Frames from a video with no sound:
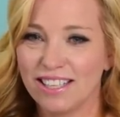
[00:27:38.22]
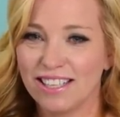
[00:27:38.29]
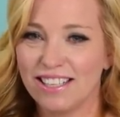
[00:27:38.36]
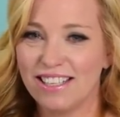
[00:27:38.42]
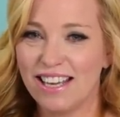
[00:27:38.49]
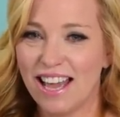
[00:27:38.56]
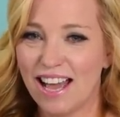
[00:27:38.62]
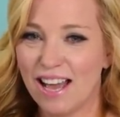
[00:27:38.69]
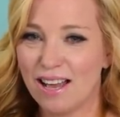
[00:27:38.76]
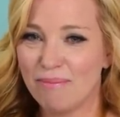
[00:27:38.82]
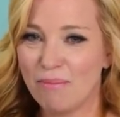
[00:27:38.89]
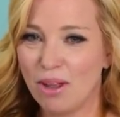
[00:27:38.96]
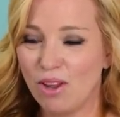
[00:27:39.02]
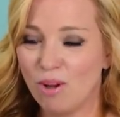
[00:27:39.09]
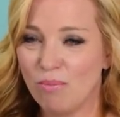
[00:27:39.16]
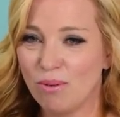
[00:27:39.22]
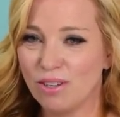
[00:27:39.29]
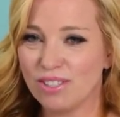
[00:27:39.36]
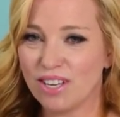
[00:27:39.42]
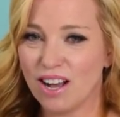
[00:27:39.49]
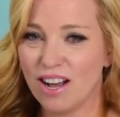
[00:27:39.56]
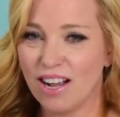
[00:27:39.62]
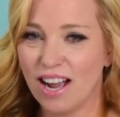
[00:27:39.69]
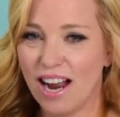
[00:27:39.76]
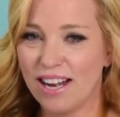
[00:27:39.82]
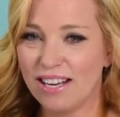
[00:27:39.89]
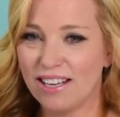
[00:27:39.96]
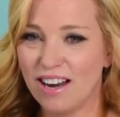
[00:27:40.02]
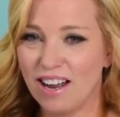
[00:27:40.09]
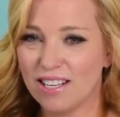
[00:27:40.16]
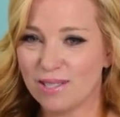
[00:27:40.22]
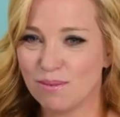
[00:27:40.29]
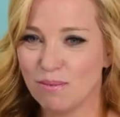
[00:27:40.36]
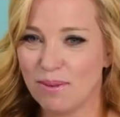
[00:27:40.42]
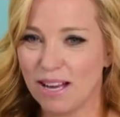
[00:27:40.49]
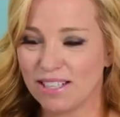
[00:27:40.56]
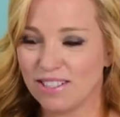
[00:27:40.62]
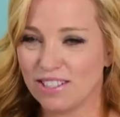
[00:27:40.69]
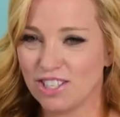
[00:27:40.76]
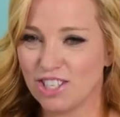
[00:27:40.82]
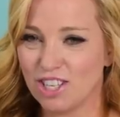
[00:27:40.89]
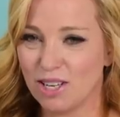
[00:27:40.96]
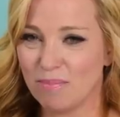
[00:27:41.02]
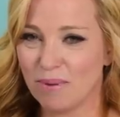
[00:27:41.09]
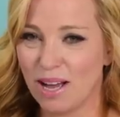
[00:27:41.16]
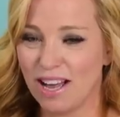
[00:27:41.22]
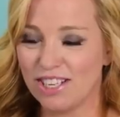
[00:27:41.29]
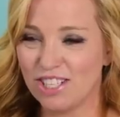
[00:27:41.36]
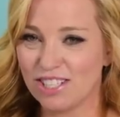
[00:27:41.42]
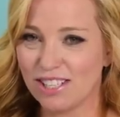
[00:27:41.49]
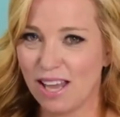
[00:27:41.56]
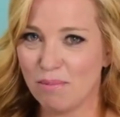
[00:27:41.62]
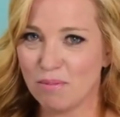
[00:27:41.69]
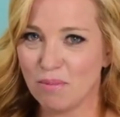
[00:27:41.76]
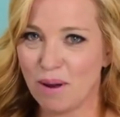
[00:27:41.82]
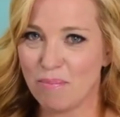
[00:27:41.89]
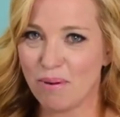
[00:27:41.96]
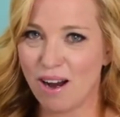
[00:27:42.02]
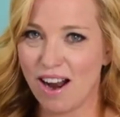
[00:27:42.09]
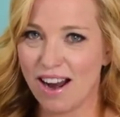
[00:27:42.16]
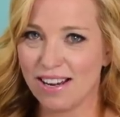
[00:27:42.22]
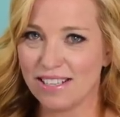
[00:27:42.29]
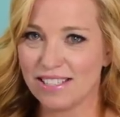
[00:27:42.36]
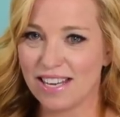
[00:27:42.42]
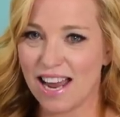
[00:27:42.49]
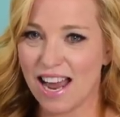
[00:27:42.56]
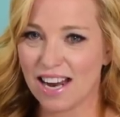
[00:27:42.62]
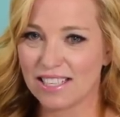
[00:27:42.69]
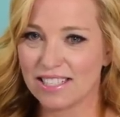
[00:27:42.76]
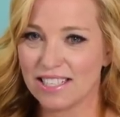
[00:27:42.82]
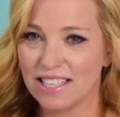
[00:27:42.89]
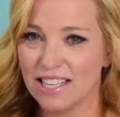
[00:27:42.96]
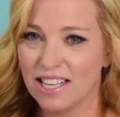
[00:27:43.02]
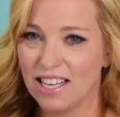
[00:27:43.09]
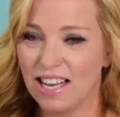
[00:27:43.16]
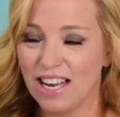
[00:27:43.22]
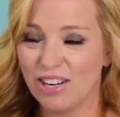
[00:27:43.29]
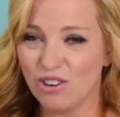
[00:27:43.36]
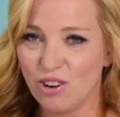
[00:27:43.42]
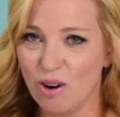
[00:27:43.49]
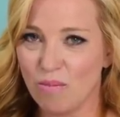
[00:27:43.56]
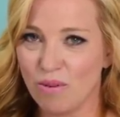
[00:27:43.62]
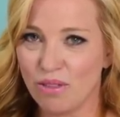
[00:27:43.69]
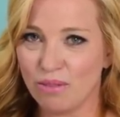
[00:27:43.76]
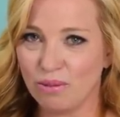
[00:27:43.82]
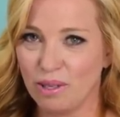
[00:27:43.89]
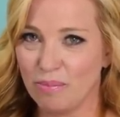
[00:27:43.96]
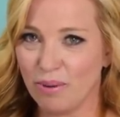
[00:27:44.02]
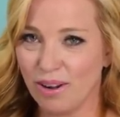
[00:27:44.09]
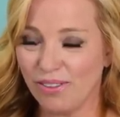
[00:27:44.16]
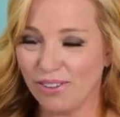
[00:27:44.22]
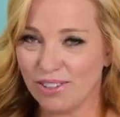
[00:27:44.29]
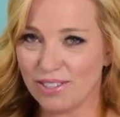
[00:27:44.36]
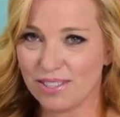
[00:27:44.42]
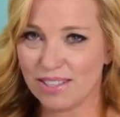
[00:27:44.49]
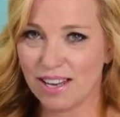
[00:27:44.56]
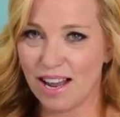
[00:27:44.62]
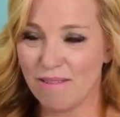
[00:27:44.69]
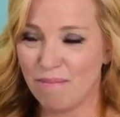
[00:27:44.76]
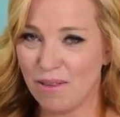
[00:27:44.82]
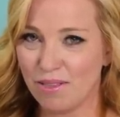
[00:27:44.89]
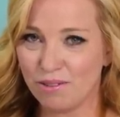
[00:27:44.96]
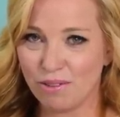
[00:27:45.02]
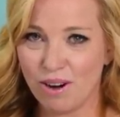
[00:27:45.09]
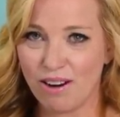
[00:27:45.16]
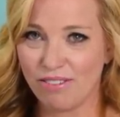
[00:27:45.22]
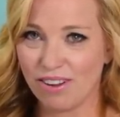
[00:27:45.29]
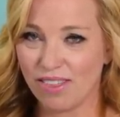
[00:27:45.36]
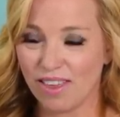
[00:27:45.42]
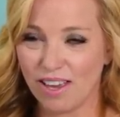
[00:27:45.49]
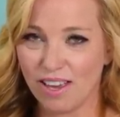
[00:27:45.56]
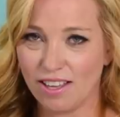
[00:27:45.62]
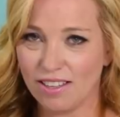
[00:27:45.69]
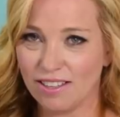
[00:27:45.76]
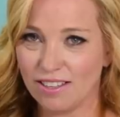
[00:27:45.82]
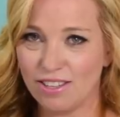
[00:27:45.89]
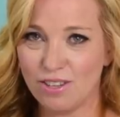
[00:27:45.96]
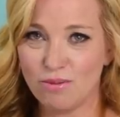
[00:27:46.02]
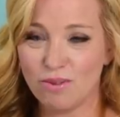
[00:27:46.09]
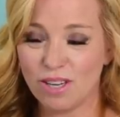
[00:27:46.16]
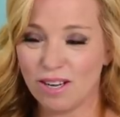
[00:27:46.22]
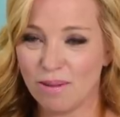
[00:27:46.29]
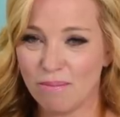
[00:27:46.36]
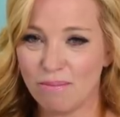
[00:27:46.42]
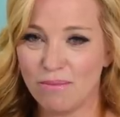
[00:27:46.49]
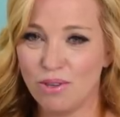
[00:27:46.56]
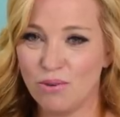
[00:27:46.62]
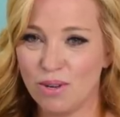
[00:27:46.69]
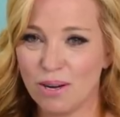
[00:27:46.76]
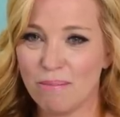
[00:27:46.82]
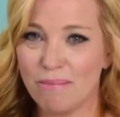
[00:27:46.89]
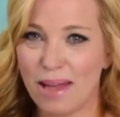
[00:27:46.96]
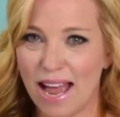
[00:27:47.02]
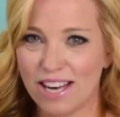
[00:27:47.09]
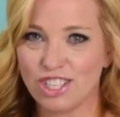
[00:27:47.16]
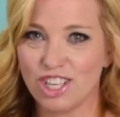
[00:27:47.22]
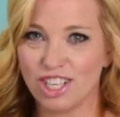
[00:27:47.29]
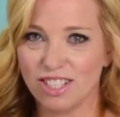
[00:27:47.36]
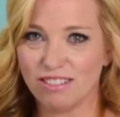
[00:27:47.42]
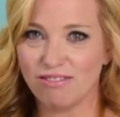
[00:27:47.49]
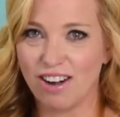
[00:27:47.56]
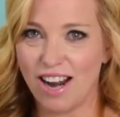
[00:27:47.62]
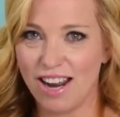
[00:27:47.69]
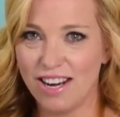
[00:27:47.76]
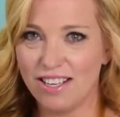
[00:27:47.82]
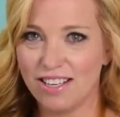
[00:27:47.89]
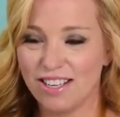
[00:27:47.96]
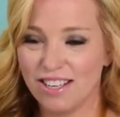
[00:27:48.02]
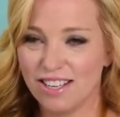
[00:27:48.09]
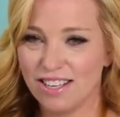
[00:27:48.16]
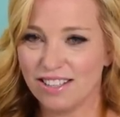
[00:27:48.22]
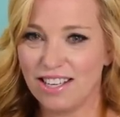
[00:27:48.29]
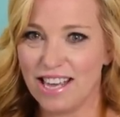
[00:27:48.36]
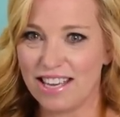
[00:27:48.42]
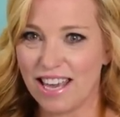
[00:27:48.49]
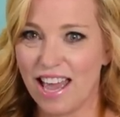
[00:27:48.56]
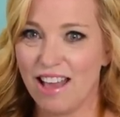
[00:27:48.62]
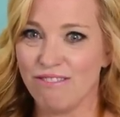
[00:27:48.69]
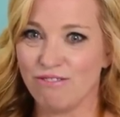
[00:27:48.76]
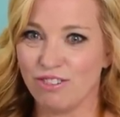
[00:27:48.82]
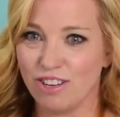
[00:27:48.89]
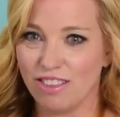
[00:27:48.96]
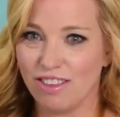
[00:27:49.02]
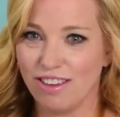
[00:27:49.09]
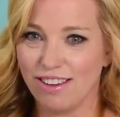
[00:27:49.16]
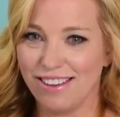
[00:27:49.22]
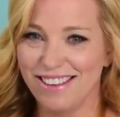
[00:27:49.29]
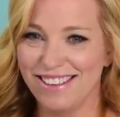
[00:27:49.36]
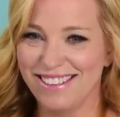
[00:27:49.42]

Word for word: Yeah, Mellow Bulldog. I did not swim back to the ship. I just kept my pride intact. I grew up with 3 brothers. I've been through everything. You can imagine, right? Like everything.